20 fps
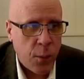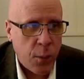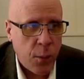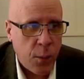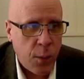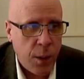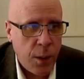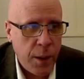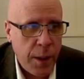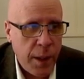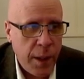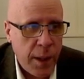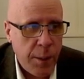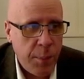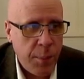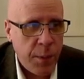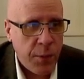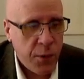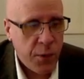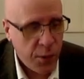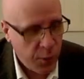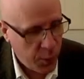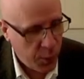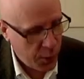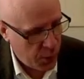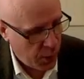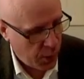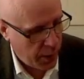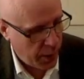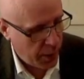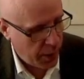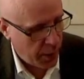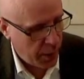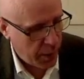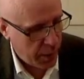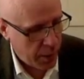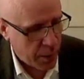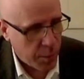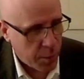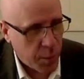What happens if we try an odd
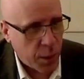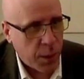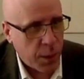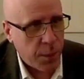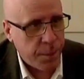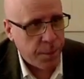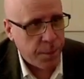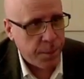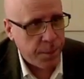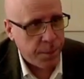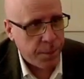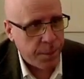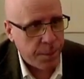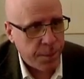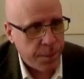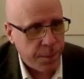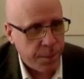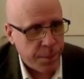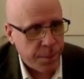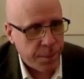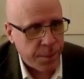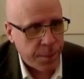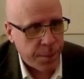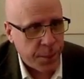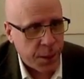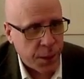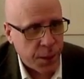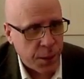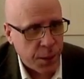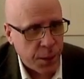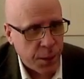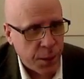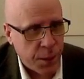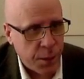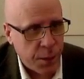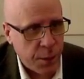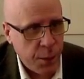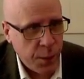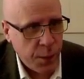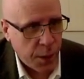number? Let's just
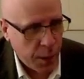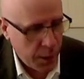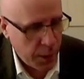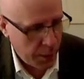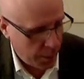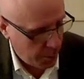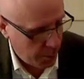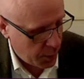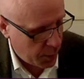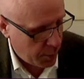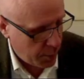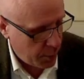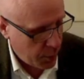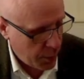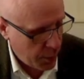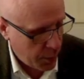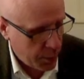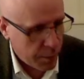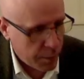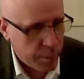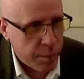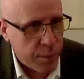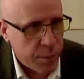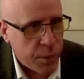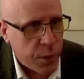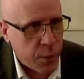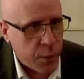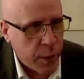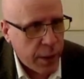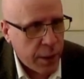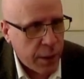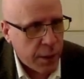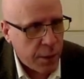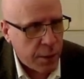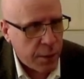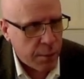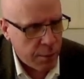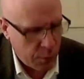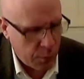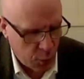do that. I'm going to put in 3's.
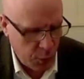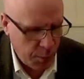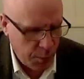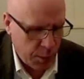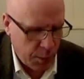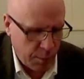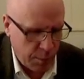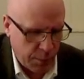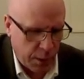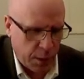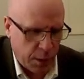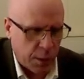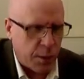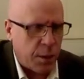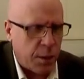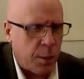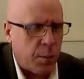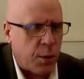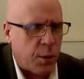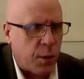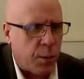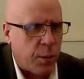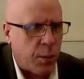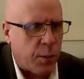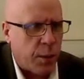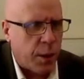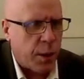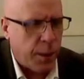Whoops, I got a subscript 3.